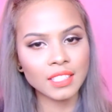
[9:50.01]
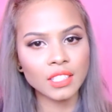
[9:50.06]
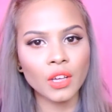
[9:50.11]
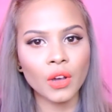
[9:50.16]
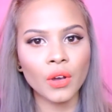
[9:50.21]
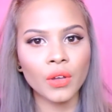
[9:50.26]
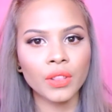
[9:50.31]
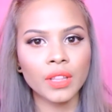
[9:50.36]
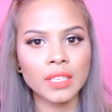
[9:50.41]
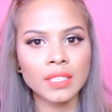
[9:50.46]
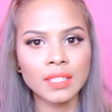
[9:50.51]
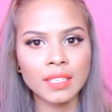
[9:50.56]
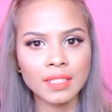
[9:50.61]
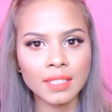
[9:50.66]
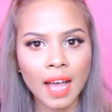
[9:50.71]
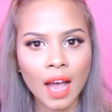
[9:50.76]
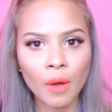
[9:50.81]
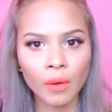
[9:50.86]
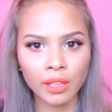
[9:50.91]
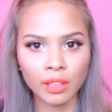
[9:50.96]
So this
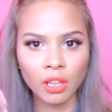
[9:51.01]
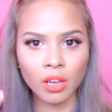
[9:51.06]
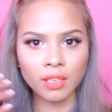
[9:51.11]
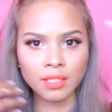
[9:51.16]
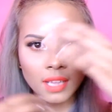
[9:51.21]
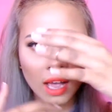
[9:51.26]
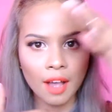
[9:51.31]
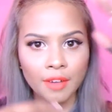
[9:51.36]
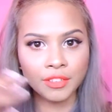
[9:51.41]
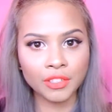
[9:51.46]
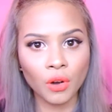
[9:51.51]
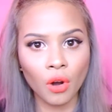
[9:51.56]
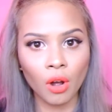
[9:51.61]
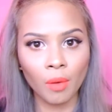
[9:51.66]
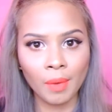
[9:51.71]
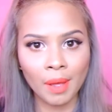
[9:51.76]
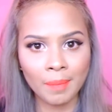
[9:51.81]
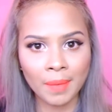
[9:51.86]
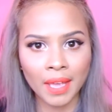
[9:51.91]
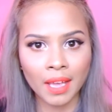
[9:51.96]
is how it looks after
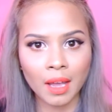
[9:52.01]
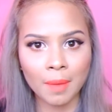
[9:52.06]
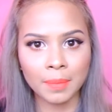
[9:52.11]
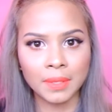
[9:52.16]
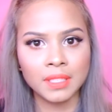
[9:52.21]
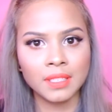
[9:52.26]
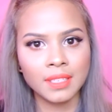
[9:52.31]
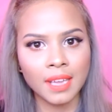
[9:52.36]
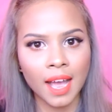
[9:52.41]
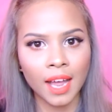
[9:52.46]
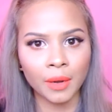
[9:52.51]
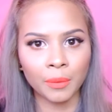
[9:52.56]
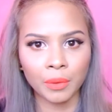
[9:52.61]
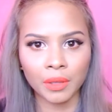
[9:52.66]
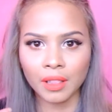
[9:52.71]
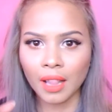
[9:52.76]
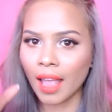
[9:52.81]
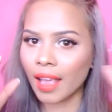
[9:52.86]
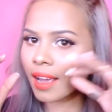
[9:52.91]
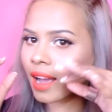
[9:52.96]
all my makeup is done
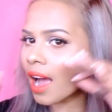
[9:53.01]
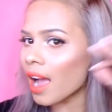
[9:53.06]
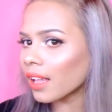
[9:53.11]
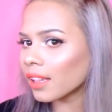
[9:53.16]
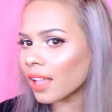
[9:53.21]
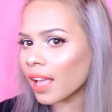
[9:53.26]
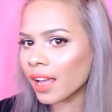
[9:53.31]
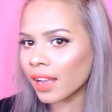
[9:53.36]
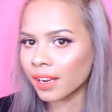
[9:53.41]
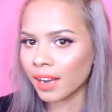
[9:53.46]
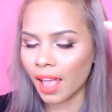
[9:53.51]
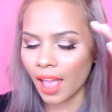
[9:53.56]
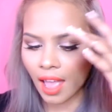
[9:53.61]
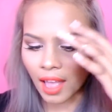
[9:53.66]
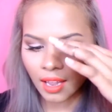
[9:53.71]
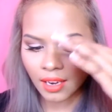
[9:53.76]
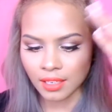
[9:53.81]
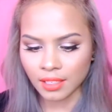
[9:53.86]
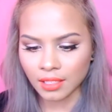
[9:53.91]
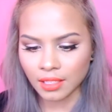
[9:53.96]
with like highlight
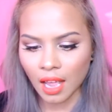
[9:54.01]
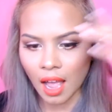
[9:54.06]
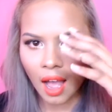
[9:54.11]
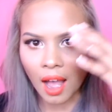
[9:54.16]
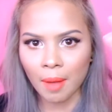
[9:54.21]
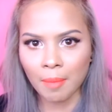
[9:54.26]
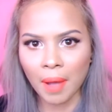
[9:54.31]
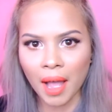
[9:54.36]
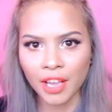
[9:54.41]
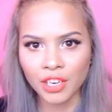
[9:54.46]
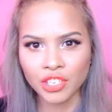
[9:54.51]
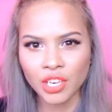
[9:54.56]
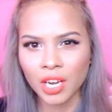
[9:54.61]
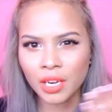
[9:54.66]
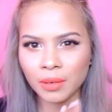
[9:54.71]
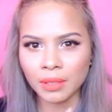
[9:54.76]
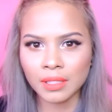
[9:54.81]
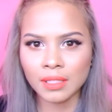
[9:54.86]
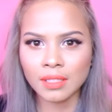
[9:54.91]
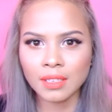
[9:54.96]
and
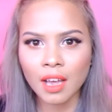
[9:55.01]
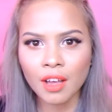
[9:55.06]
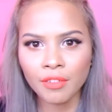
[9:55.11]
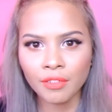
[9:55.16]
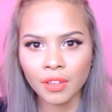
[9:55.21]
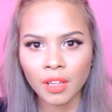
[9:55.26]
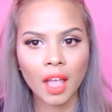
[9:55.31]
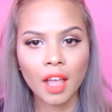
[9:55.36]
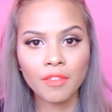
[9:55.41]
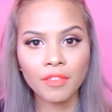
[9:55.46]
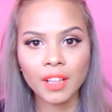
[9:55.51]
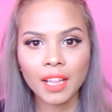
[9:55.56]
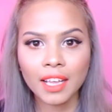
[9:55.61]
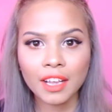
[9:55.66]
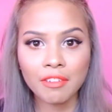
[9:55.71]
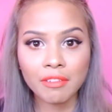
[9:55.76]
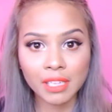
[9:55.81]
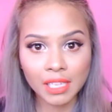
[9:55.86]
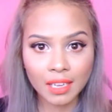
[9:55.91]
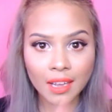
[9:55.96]
eyeshadow and stuff. I feel
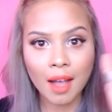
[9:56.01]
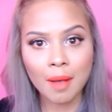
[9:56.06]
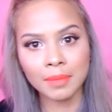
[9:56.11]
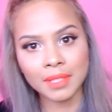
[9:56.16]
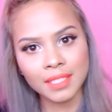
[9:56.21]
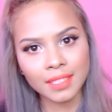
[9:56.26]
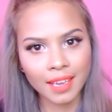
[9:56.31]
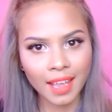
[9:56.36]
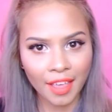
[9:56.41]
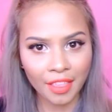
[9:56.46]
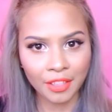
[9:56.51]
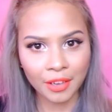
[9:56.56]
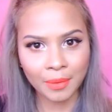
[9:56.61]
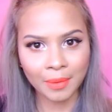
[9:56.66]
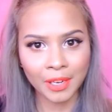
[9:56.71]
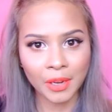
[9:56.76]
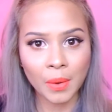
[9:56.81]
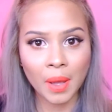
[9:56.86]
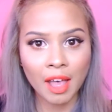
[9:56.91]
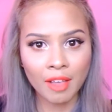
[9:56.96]
like it really comes together
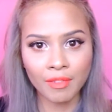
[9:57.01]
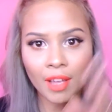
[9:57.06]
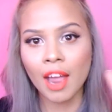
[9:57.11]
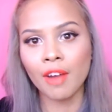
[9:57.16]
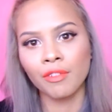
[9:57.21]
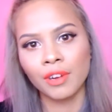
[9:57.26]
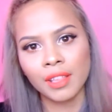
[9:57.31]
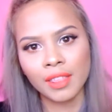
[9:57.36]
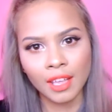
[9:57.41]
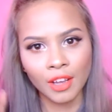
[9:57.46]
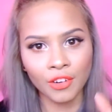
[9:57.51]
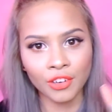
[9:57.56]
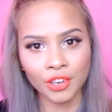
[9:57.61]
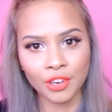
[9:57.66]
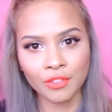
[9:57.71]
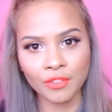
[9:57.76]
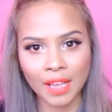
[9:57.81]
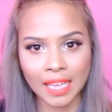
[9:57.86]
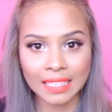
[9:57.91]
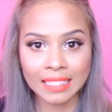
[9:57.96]
when you have everything on
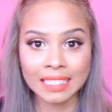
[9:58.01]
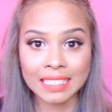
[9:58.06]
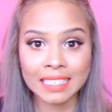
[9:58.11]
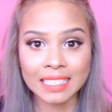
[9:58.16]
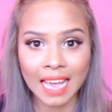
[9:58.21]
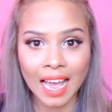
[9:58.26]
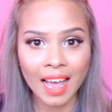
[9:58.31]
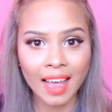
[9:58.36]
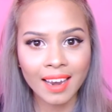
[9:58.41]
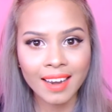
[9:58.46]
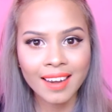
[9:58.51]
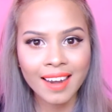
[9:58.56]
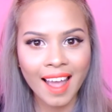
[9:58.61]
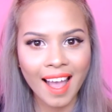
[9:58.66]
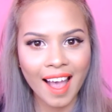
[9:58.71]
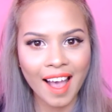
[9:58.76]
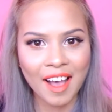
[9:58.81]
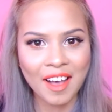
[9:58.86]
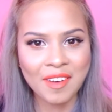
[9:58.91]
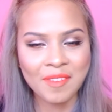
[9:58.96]
your face done.
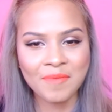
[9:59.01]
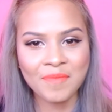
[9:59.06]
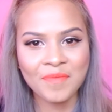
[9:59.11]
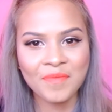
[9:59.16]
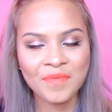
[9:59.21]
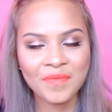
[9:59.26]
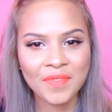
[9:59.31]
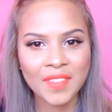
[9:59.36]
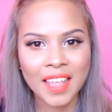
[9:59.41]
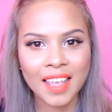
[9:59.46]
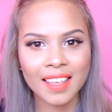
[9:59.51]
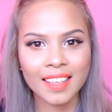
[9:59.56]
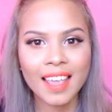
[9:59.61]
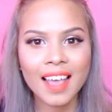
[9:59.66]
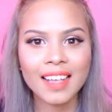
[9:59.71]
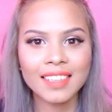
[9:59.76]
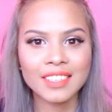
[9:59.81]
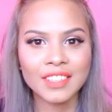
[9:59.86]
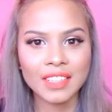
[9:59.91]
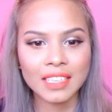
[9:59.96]

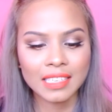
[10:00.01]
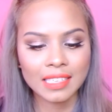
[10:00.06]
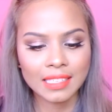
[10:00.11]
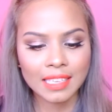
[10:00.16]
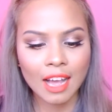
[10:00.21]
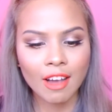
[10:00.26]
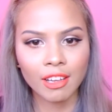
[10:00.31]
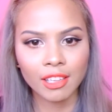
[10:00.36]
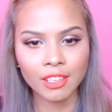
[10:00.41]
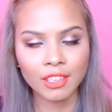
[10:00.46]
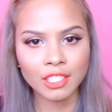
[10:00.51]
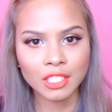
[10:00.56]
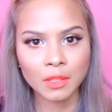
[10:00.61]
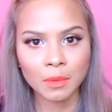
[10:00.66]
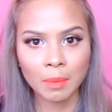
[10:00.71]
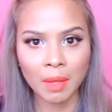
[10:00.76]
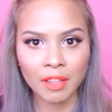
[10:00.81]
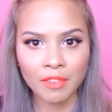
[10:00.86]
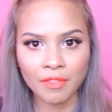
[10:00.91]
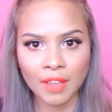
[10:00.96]
yeah, so this is how it looks
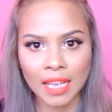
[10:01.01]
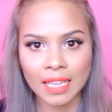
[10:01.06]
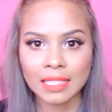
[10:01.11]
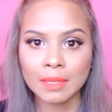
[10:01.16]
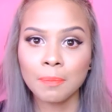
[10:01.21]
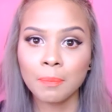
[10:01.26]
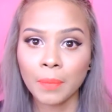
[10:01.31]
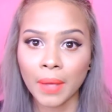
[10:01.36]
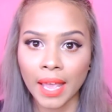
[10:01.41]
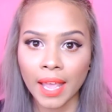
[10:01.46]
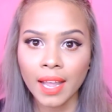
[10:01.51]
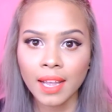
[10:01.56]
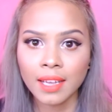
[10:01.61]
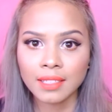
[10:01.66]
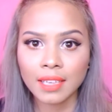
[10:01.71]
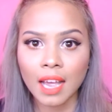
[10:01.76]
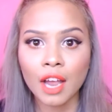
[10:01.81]
with my face baked.